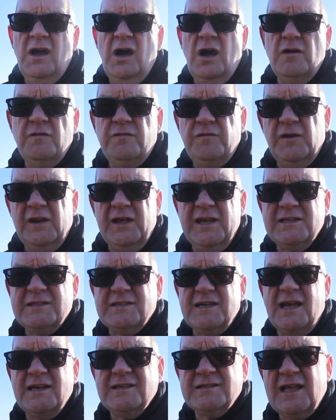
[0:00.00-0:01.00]
Hopefully it
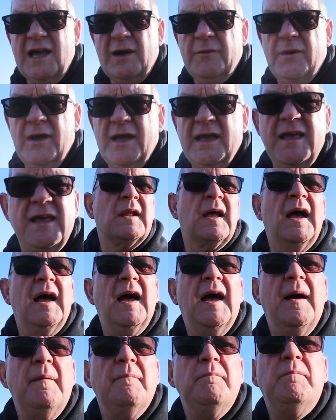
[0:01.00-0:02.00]
stays that way,
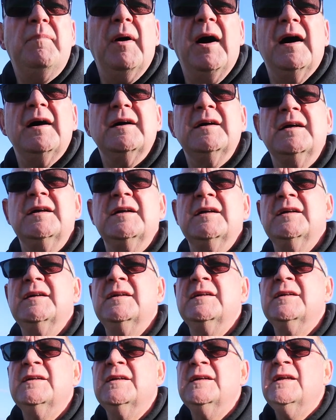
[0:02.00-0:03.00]
but
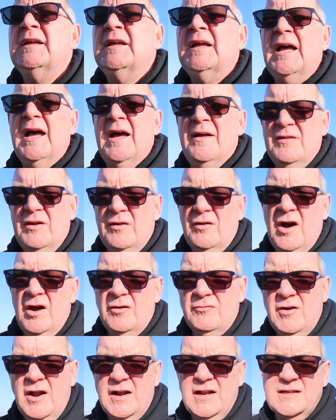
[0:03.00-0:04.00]
there
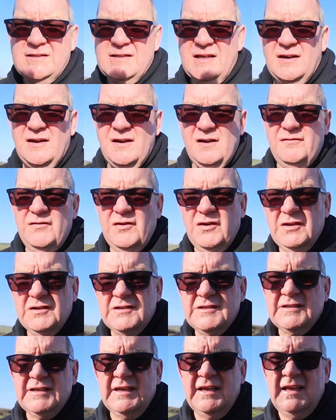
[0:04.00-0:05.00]
are runners. I don't know if you can
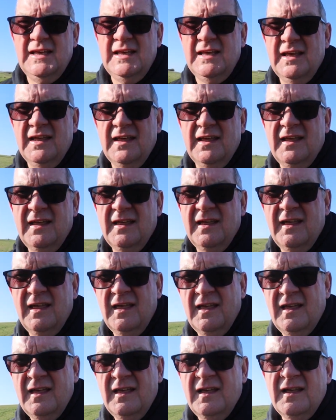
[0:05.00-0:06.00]
see,
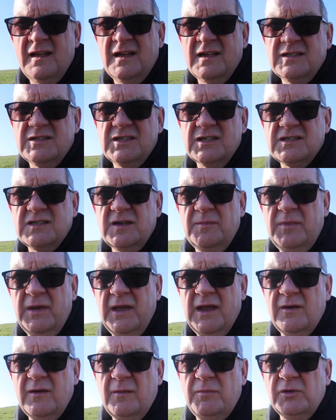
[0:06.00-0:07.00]
just up
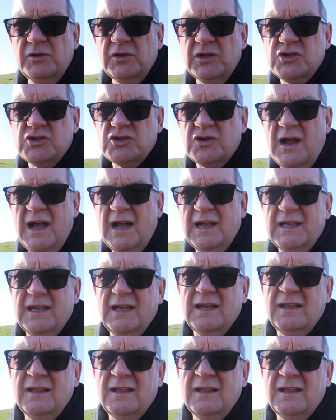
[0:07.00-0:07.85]
here up on the track.